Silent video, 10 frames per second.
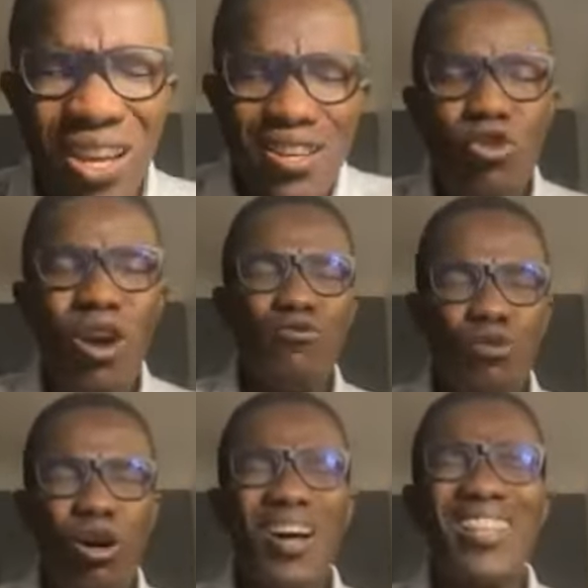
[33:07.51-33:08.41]
So I
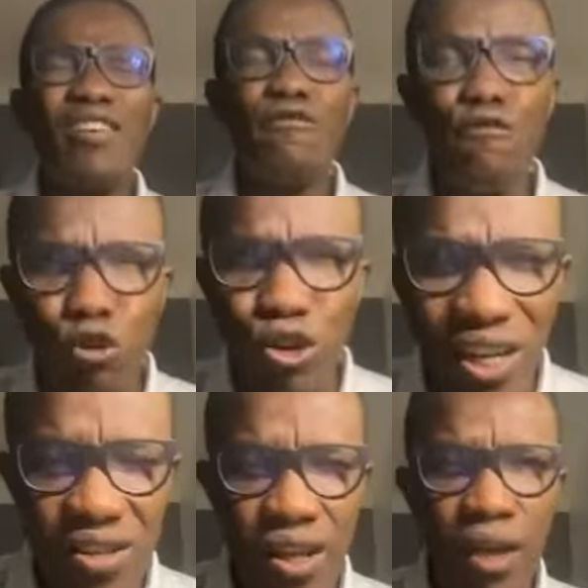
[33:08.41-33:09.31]
walk in the
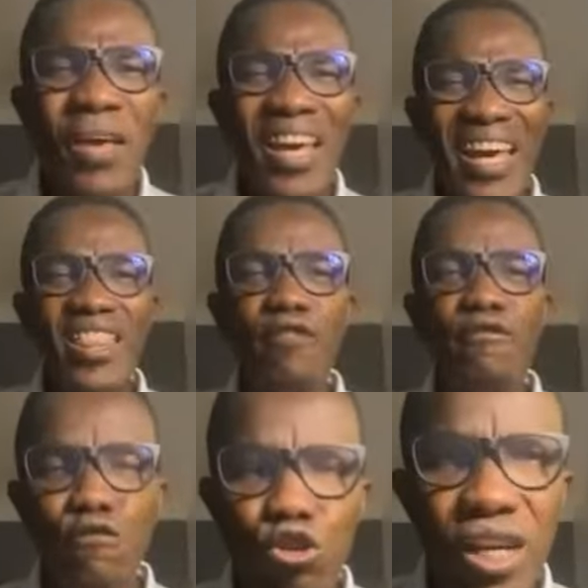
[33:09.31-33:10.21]
fullness, in the
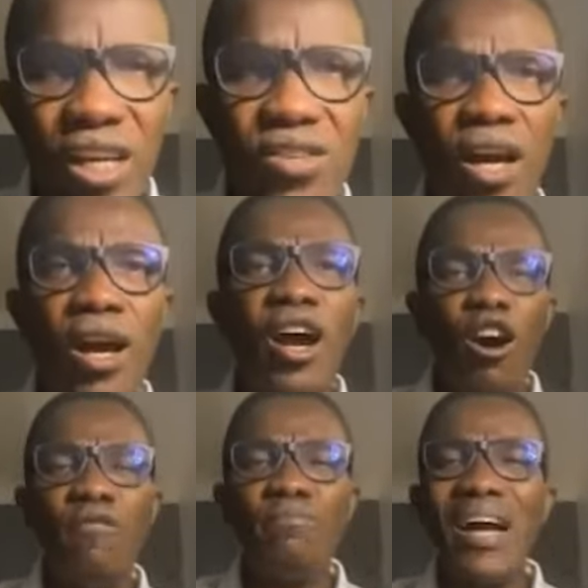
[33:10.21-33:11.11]
fullness
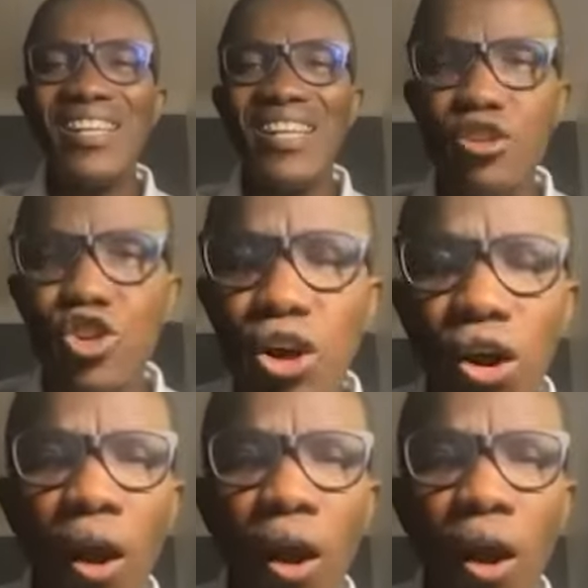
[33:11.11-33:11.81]
of my nature.